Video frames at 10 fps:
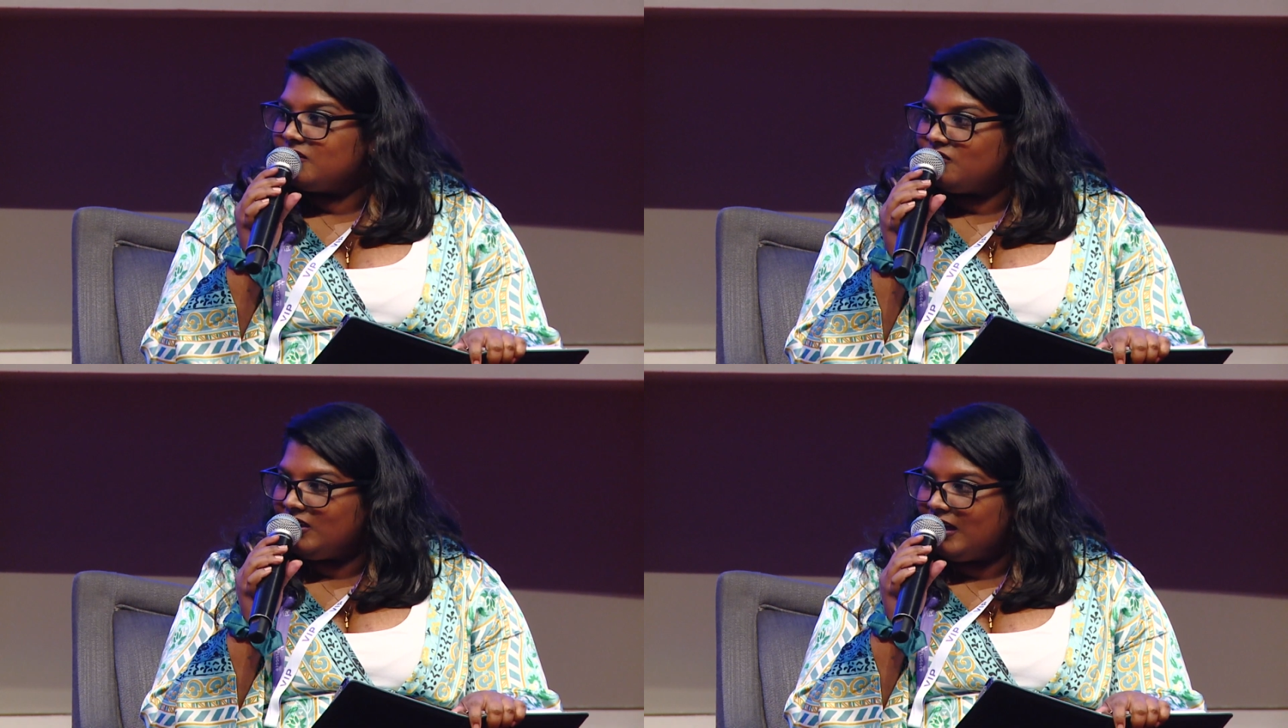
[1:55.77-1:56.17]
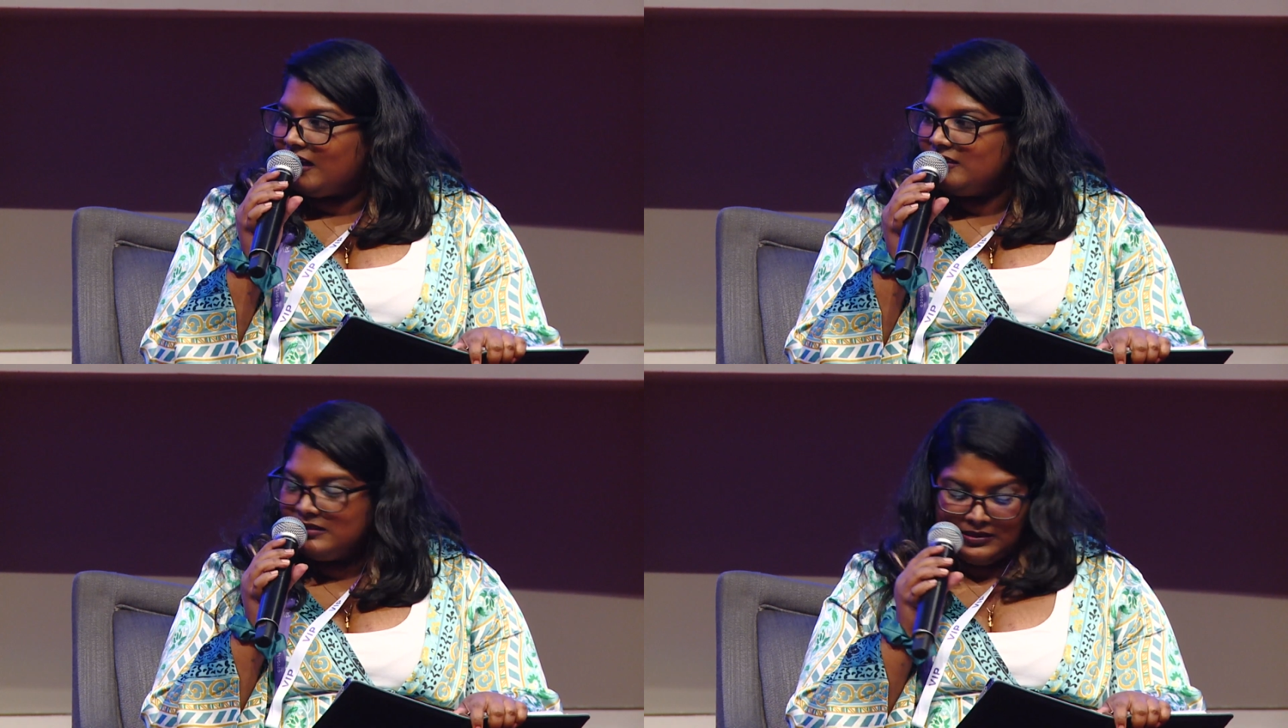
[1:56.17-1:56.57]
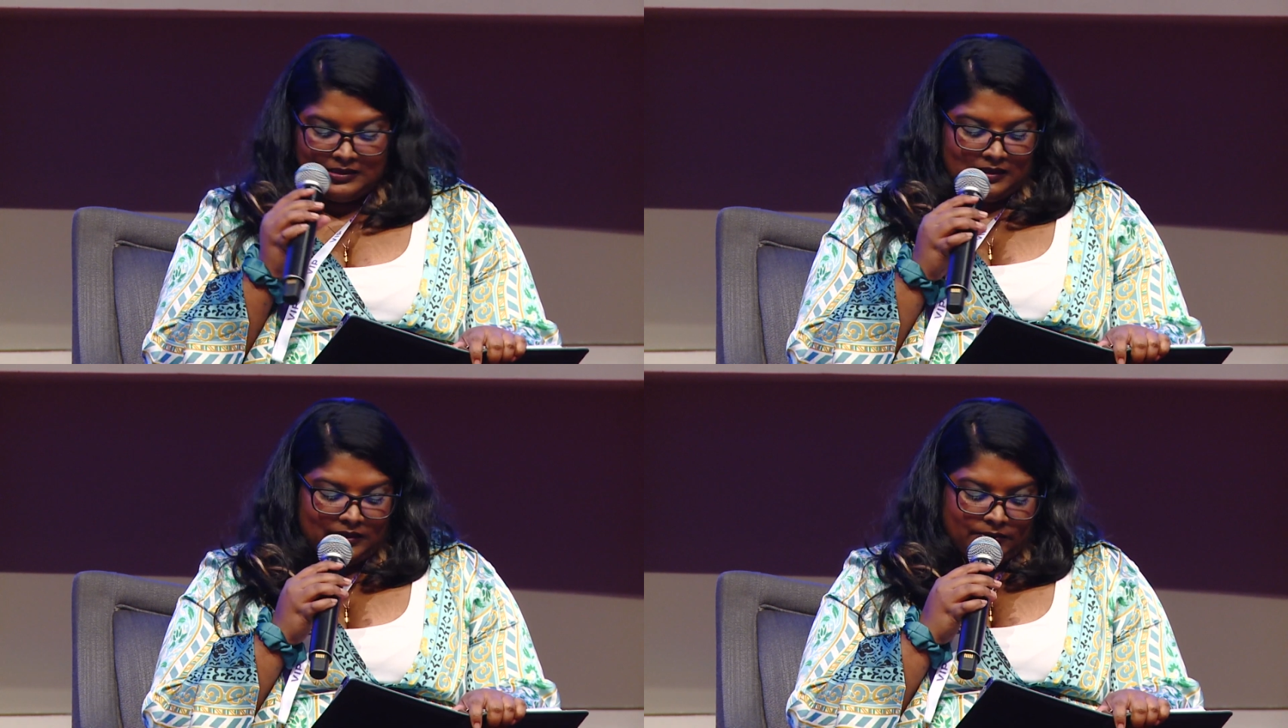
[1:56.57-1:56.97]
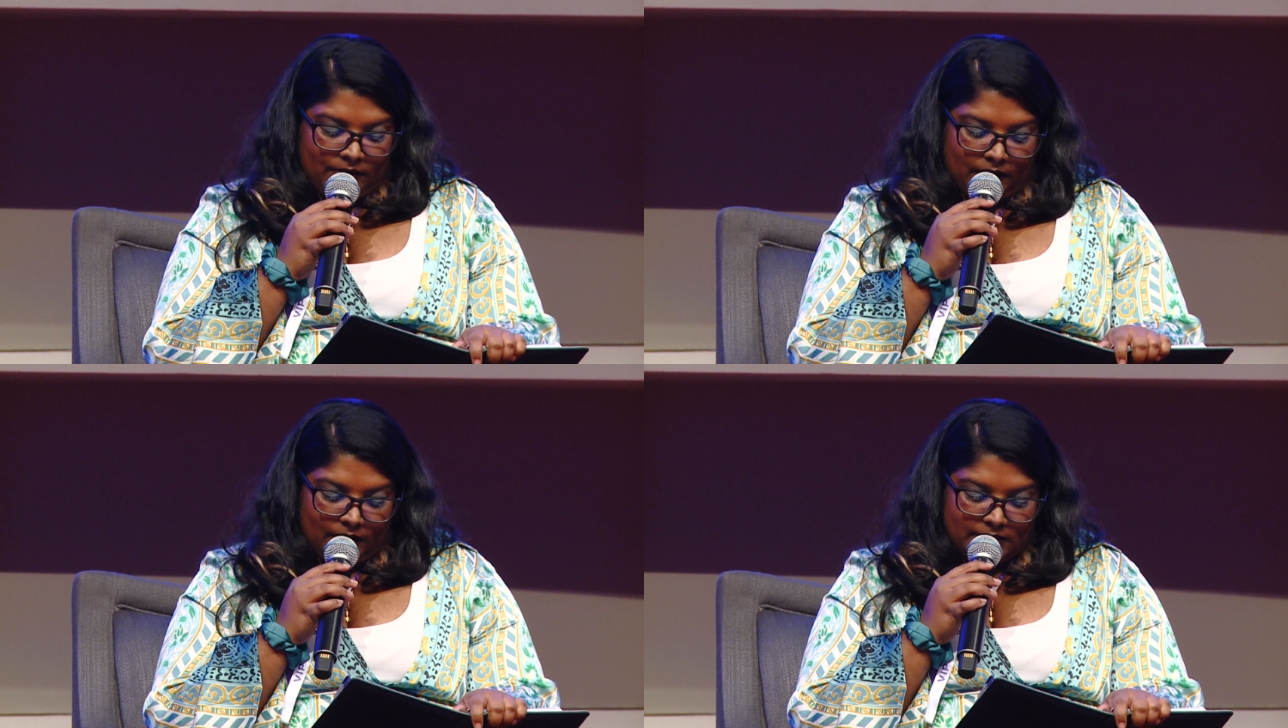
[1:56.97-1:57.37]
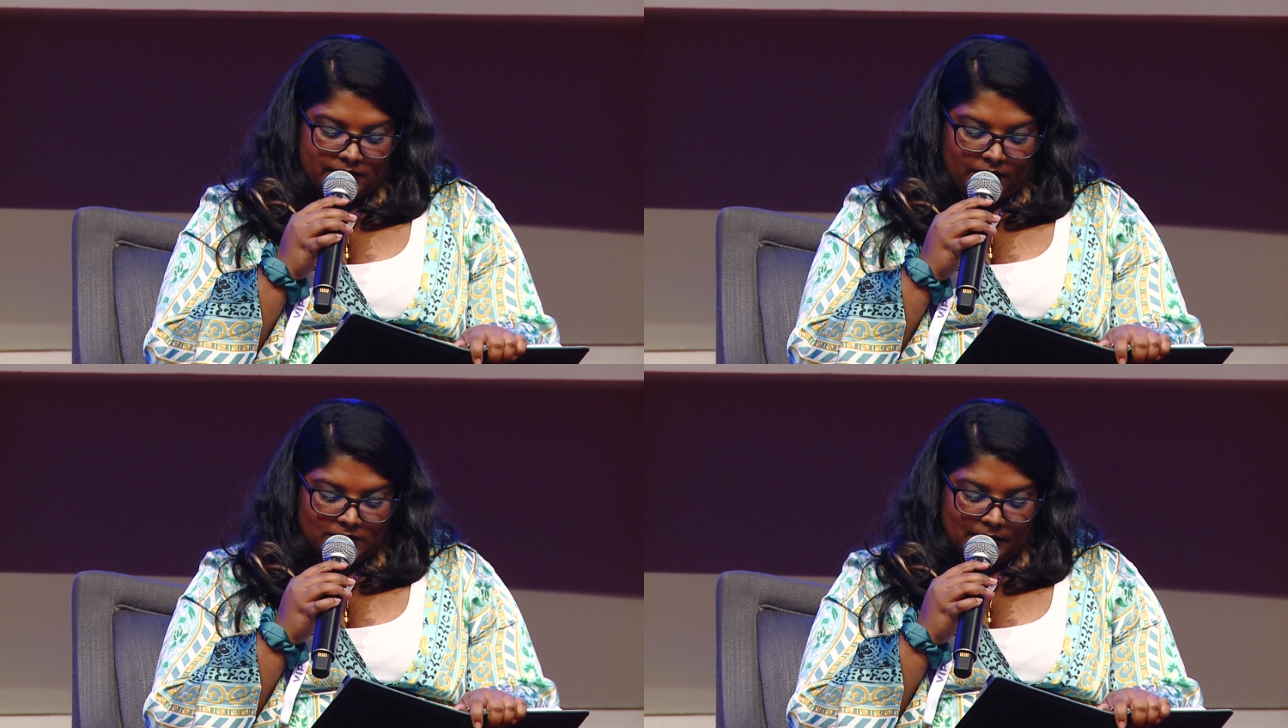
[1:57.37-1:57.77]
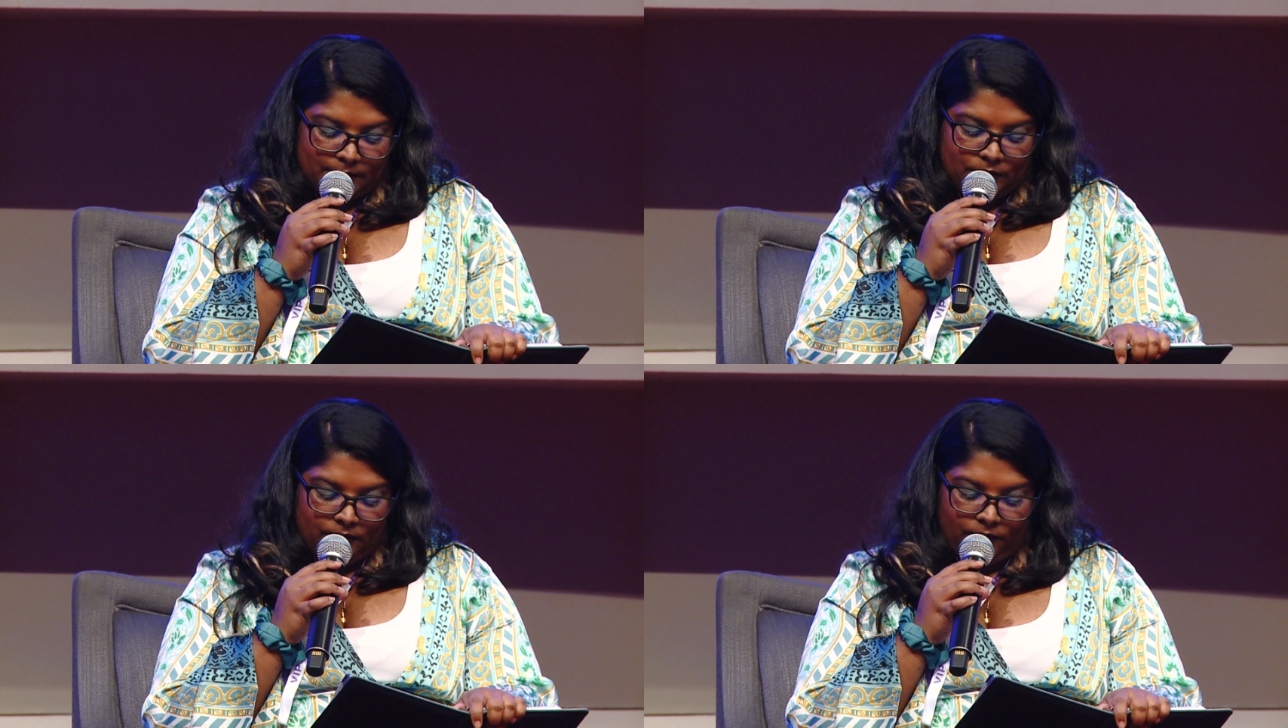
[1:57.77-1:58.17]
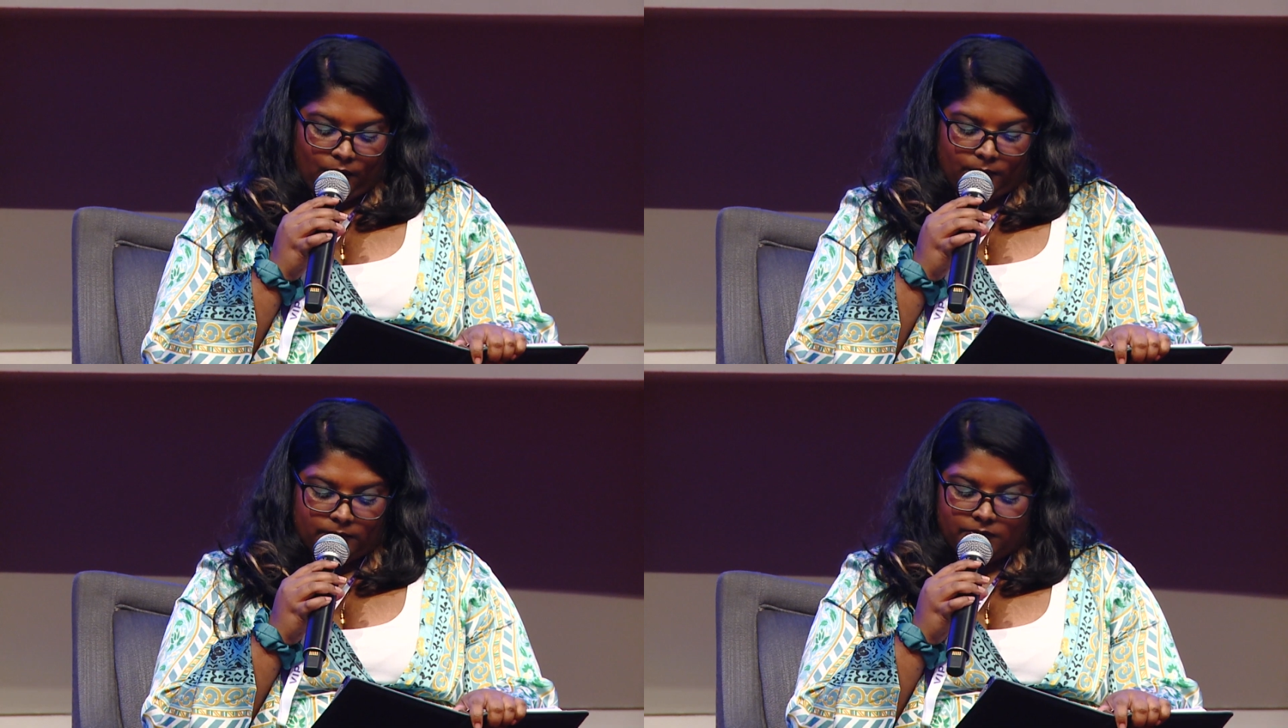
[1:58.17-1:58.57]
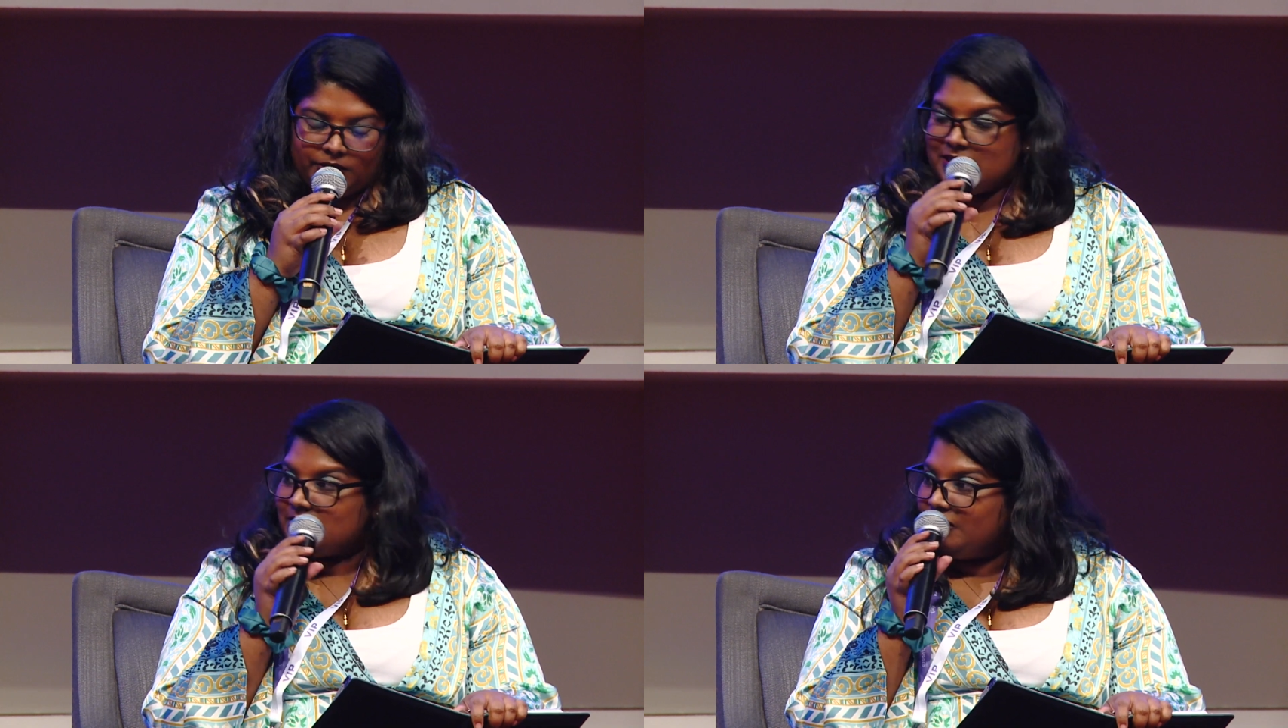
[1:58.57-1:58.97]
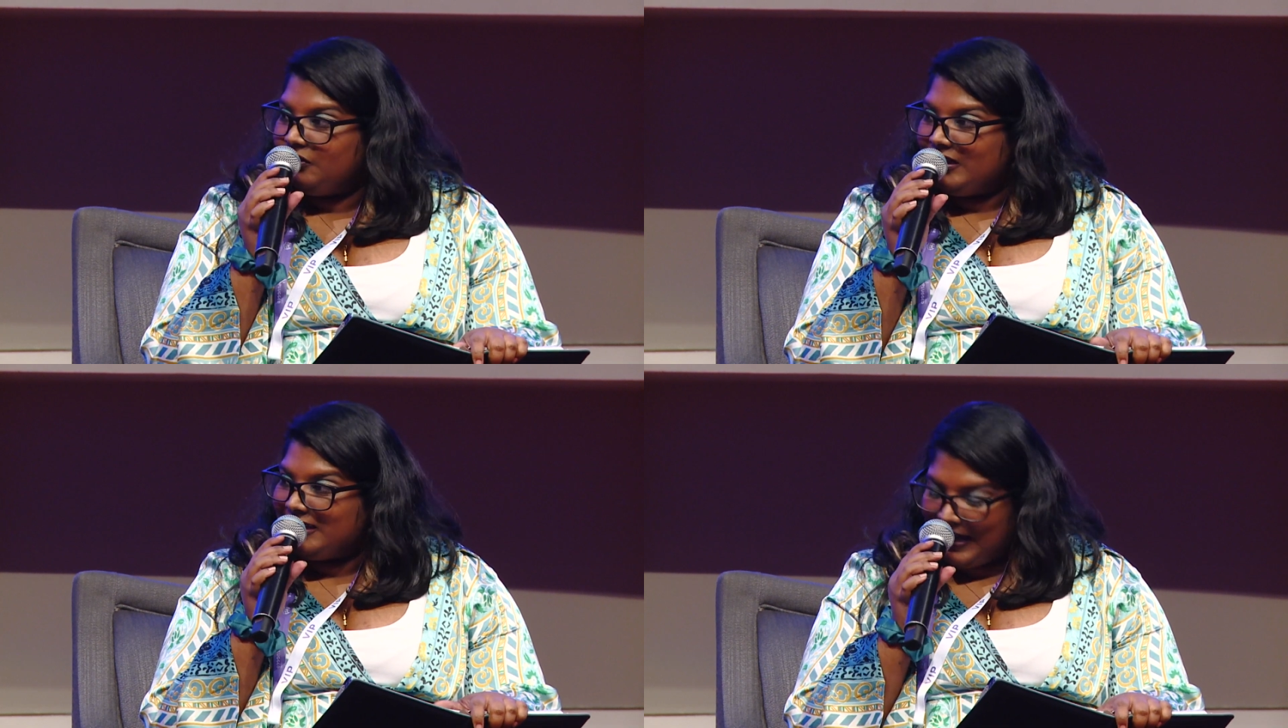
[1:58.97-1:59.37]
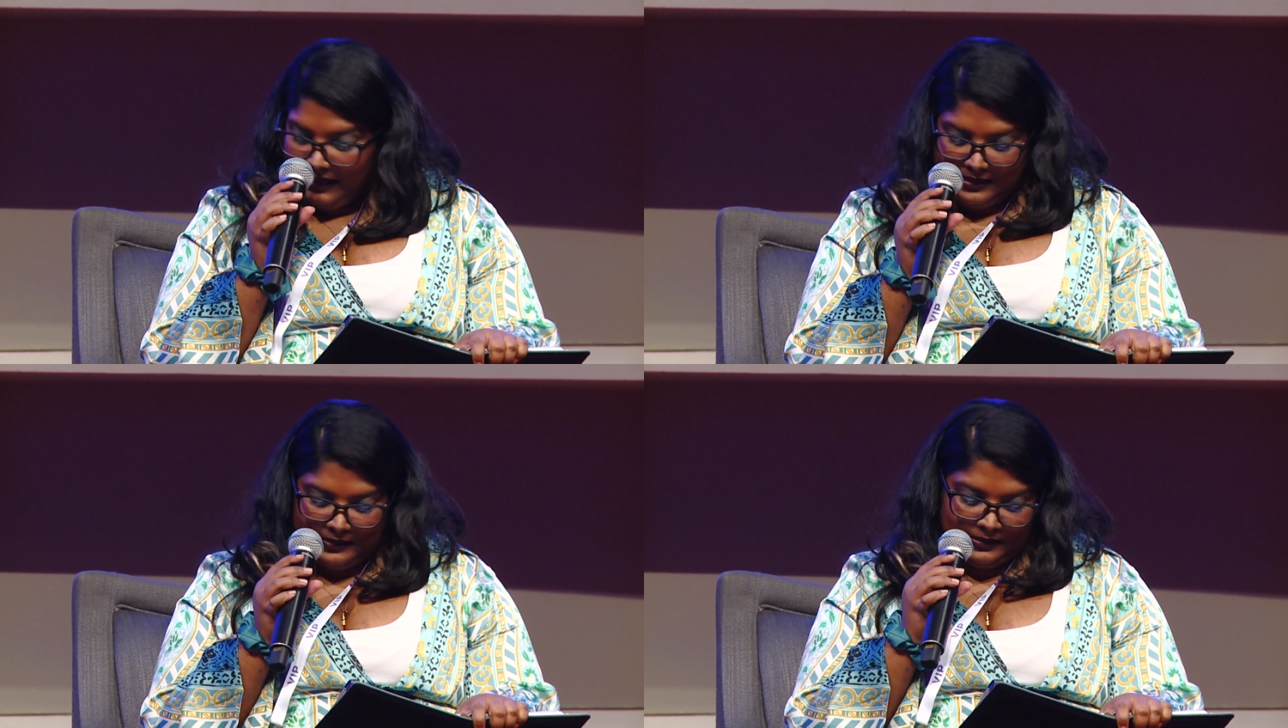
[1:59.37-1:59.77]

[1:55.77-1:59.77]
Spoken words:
Sreedhar Sivasambu from Yinson GreenTech,